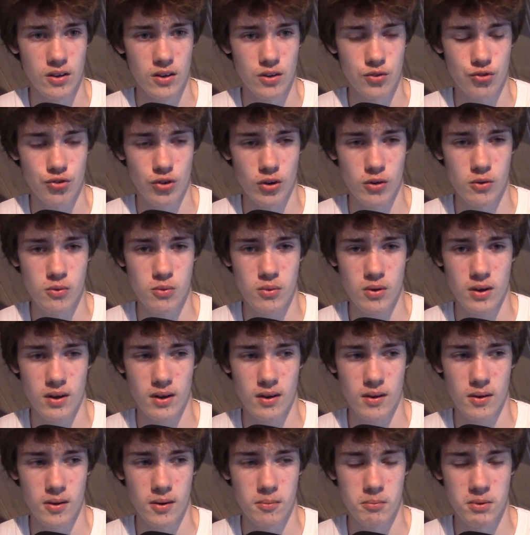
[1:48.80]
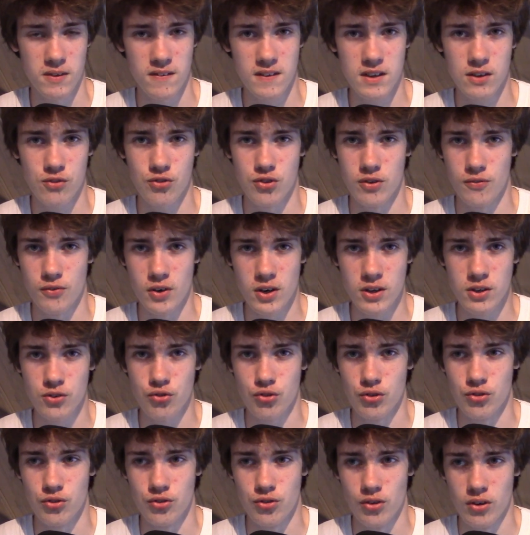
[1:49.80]
But these
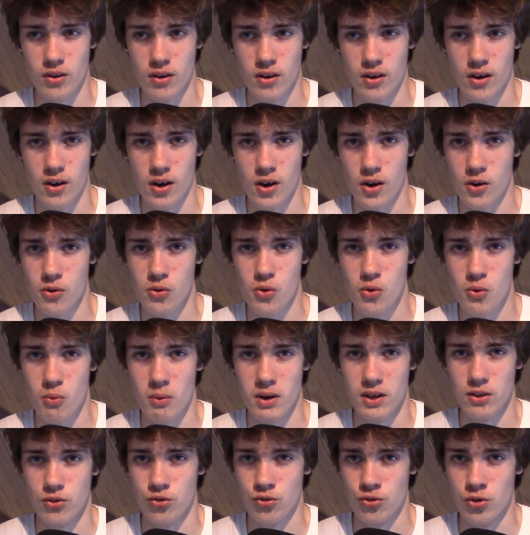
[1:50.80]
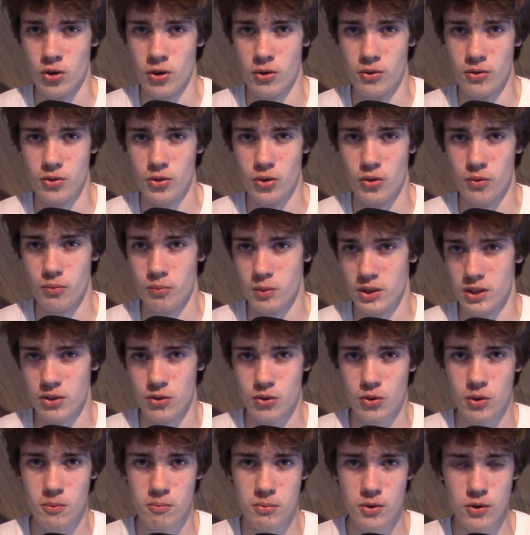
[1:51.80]
devices are always turned on when your
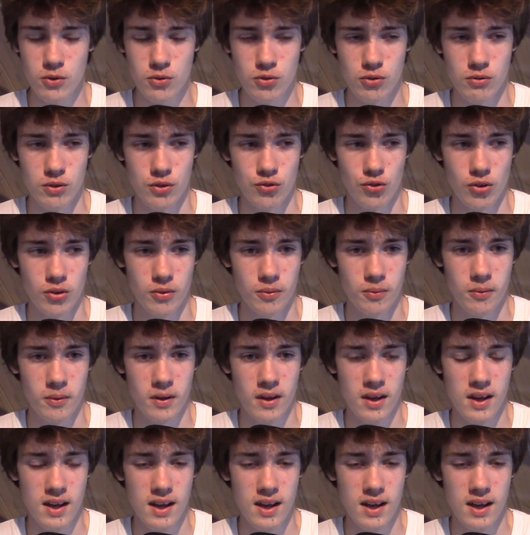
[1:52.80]
computer is on,